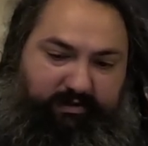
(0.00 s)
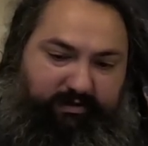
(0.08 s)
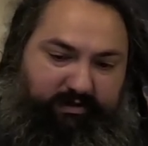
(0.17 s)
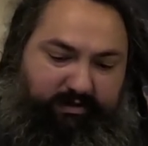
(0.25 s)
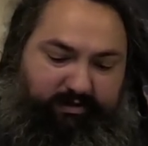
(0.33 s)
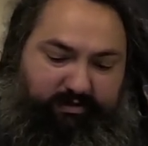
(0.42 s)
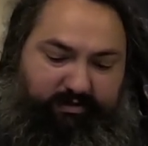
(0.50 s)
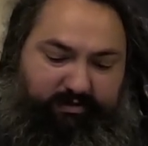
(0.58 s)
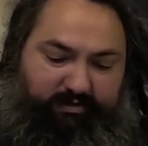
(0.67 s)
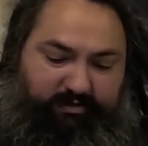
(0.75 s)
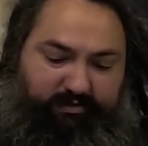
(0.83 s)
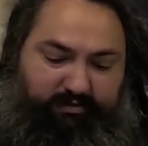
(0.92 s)

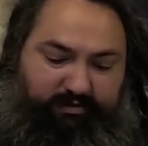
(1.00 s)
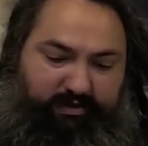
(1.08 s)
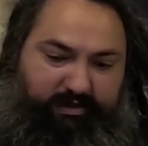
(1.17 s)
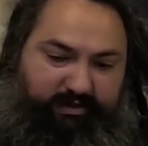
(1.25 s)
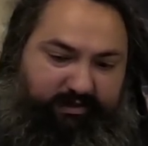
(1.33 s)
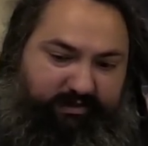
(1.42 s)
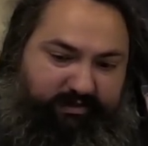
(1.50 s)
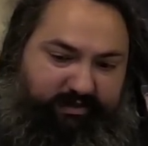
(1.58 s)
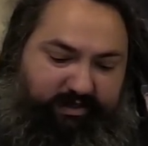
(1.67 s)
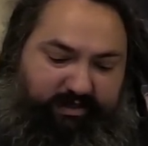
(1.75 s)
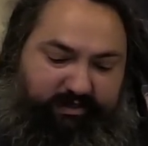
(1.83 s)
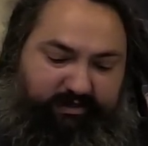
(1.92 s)
92,
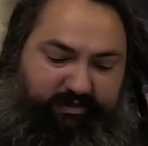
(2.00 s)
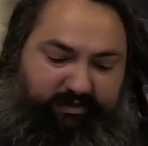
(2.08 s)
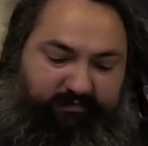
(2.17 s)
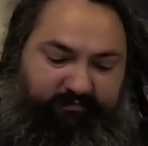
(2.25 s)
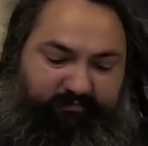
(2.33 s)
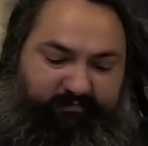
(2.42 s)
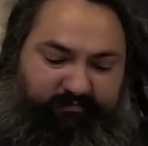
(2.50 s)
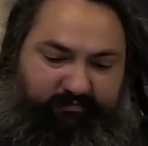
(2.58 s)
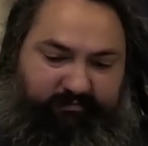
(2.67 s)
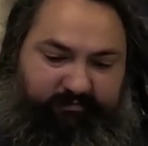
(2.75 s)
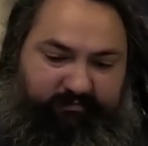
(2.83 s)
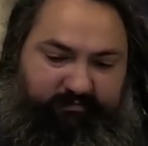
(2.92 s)
96.
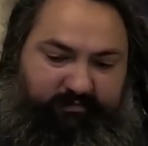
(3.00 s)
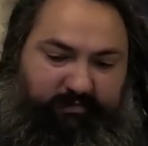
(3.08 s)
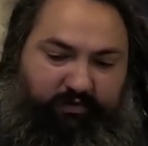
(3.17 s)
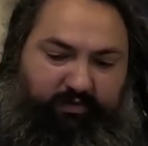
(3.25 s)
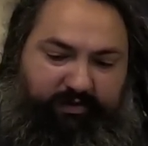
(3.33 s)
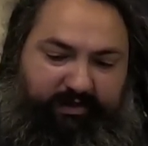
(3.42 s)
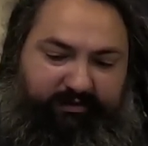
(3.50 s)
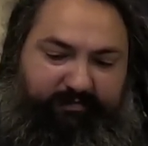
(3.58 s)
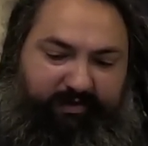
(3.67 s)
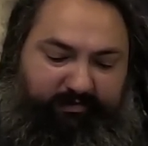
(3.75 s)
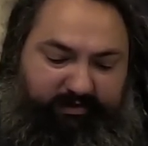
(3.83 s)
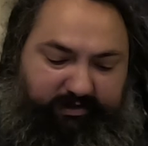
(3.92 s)
Ooh, they
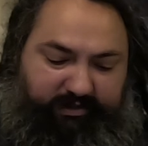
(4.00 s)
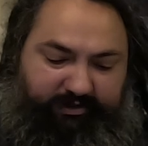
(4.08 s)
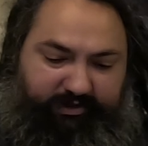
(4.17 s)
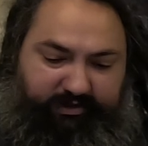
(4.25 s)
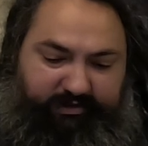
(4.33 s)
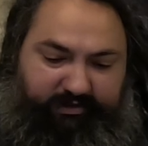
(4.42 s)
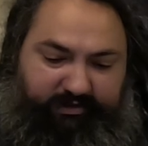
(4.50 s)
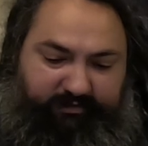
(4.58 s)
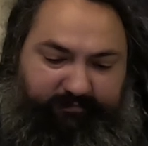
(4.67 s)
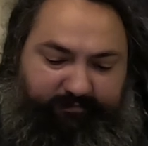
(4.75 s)
smell delicious.